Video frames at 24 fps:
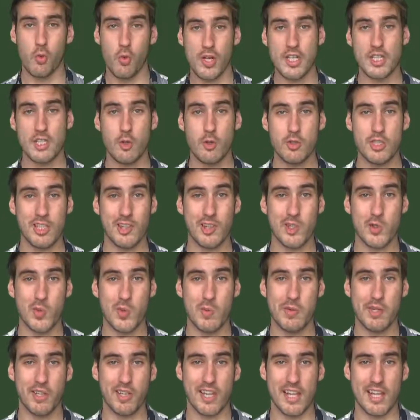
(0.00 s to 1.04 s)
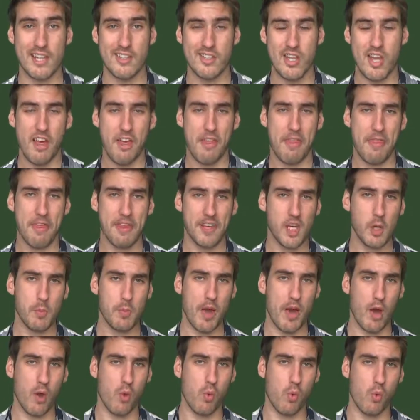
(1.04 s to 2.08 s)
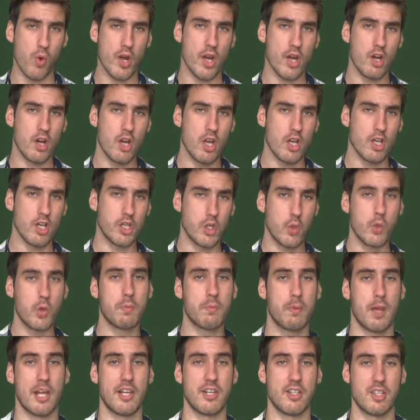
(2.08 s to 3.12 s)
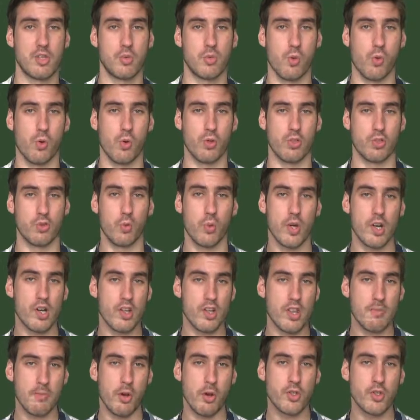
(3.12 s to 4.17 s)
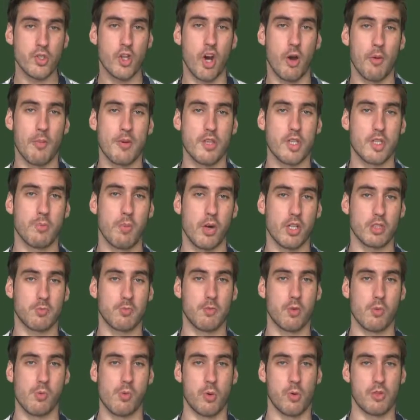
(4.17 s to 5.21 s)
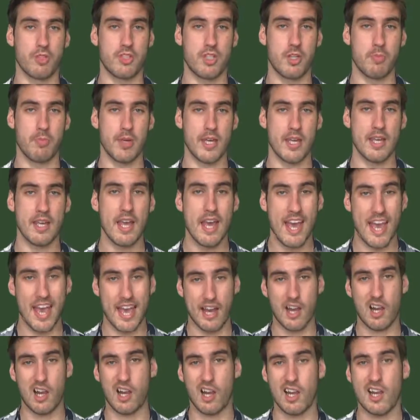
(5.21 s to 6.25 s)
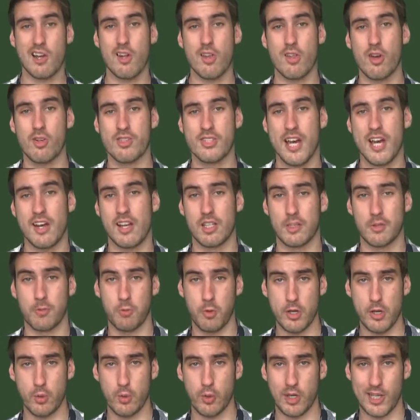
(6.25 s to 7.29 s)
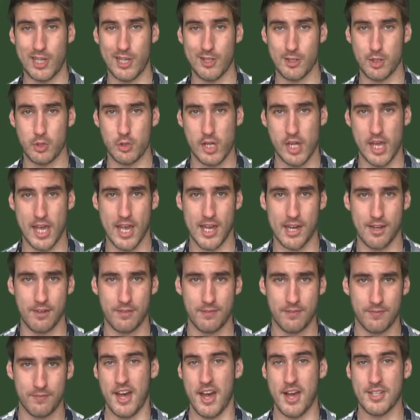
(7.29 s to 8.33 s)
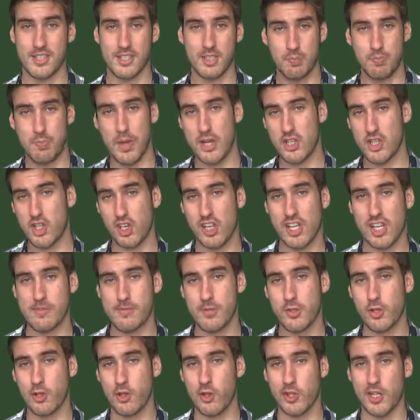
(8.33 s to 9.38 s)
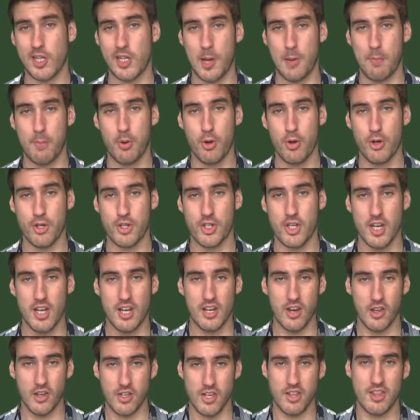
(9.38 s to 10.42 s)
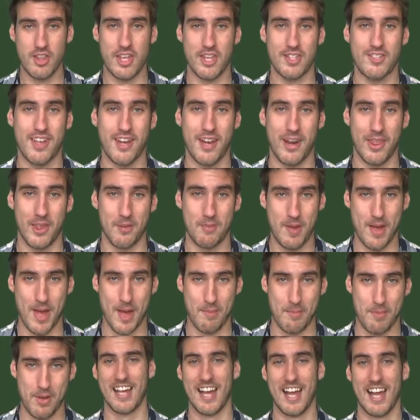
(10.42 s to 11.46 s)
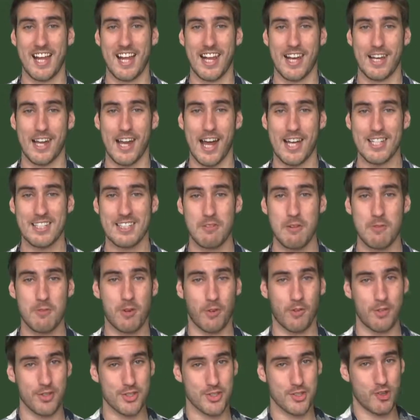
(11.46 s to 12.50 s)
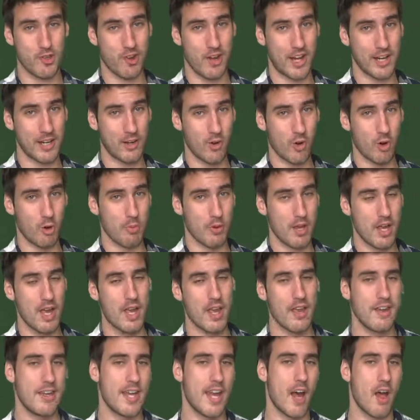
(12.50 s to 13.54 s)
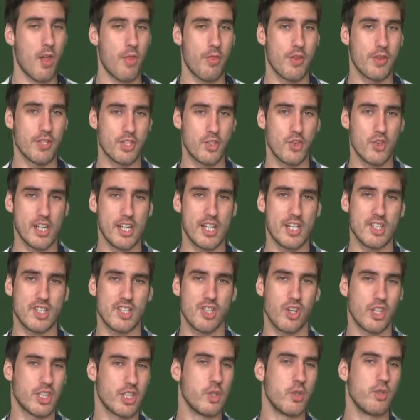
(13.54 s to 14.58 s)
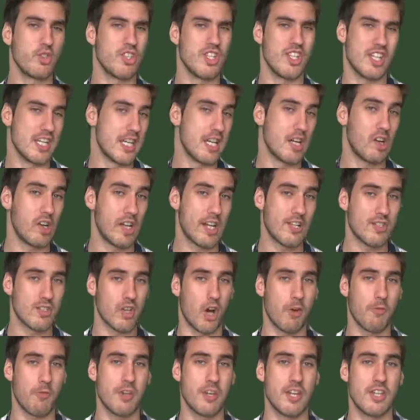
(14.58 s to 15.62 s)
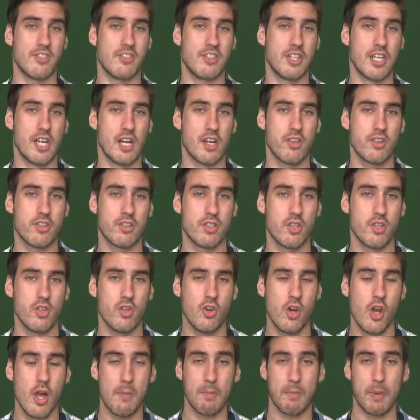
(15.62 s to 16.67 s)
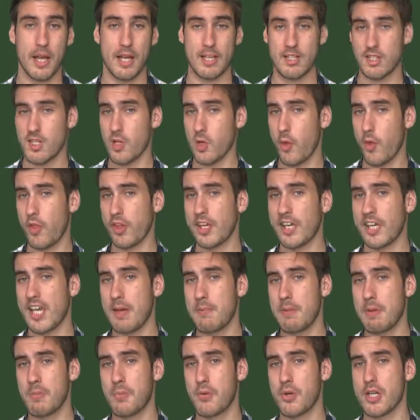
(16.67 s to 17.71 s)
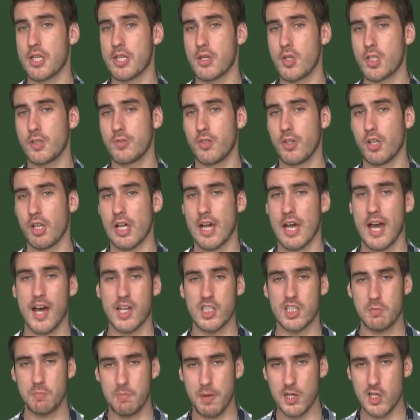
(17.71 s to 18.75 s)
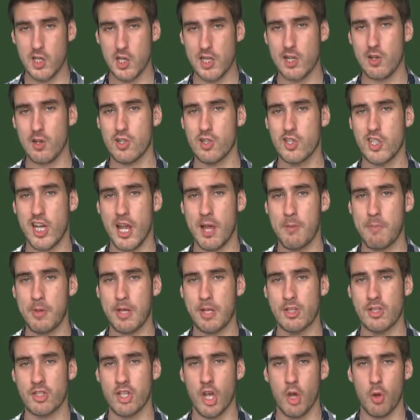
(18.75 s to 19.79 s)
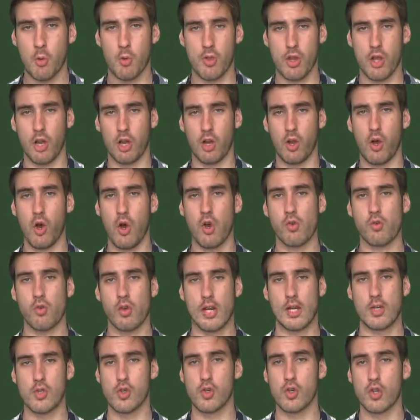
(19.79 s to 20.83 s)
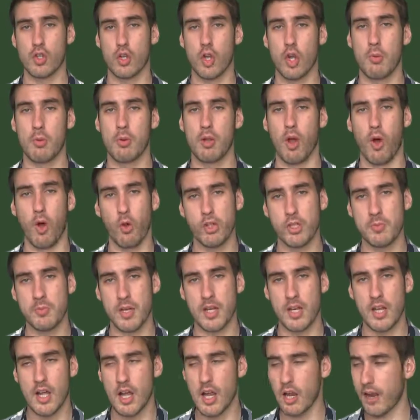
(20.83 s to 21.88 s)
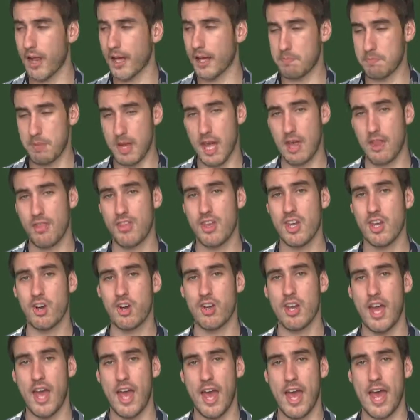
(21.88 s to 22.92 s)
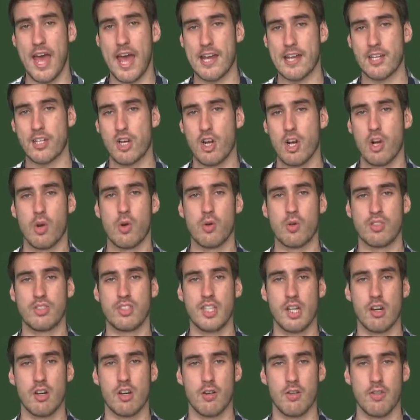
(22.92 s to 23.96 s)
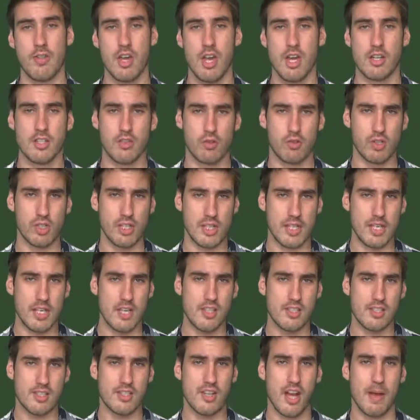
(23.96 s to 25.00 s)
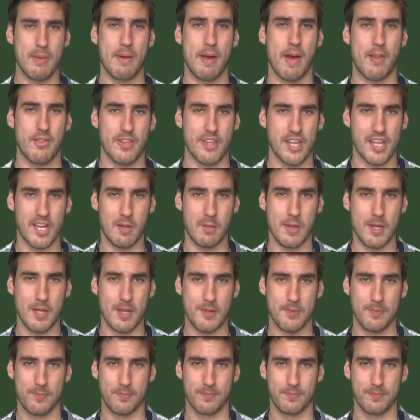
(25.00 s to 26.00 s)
When using the sweeping lens, think about where you would place the wards, where are the most common spots for wards to be, and clear those out as frequently as you can. Especially if you're looking to push onto their side of the map. Lastly, we've got the scrying orb. Now this trinket's not used nearly as often as the other two, but I still think it can be pretty useful, especially on champions with a long range or global ultimate, like Pantheon, Ashe, or Xerath, to really snipe out the enemy.